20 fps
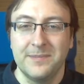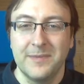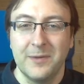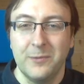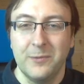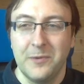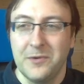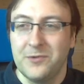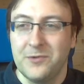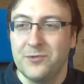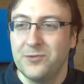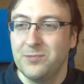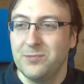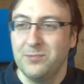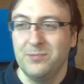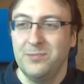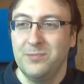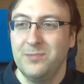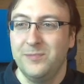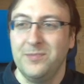which
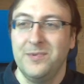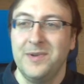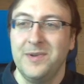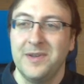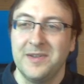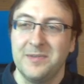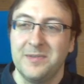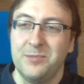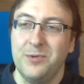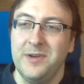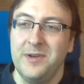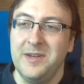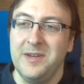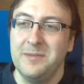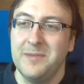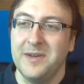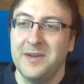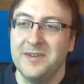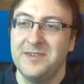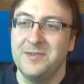does pretty
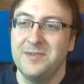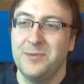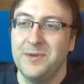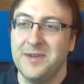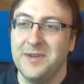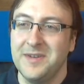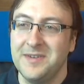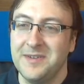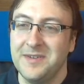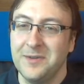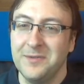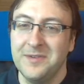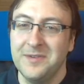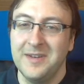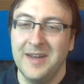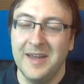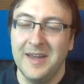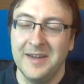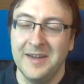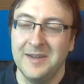much what it
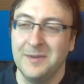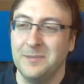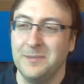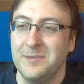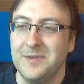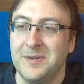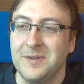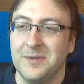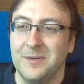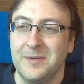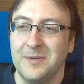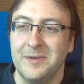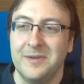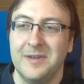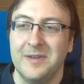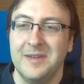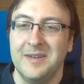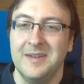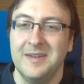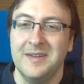sounds like. So you
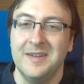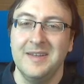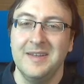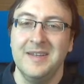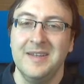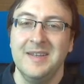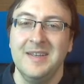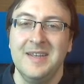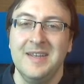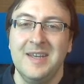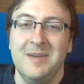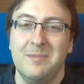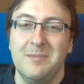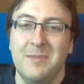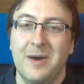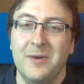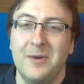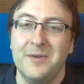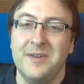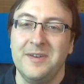can
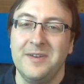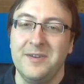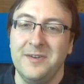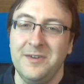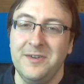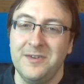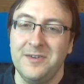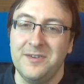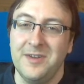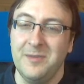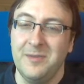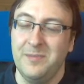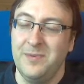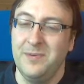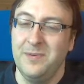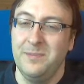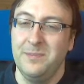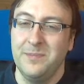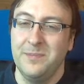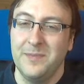mount it on your ship.
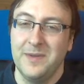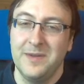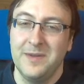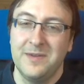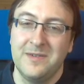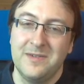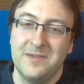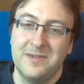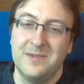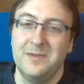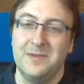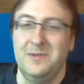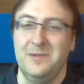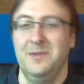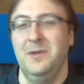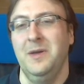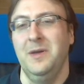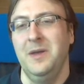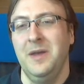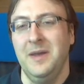It's
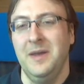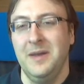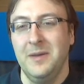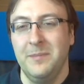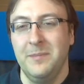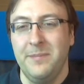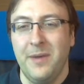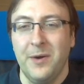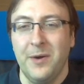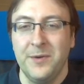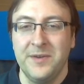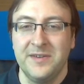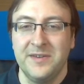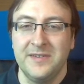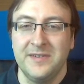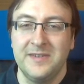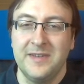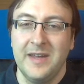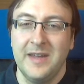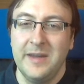about the
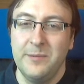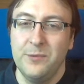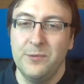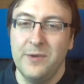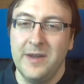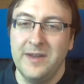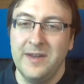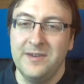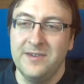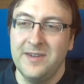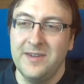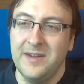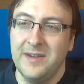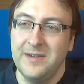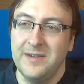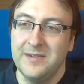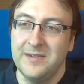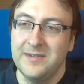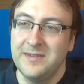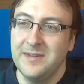same range
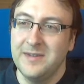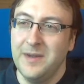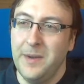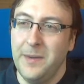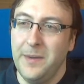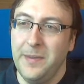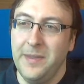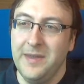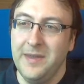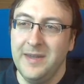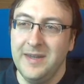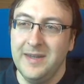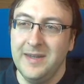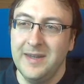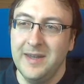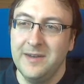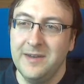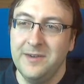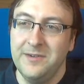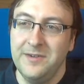as
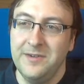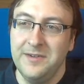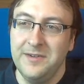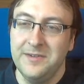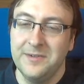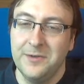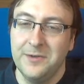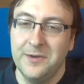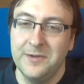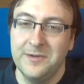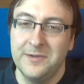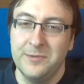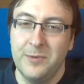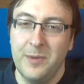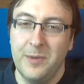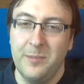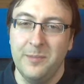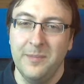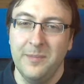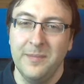the energy sword
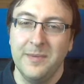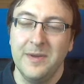weapon,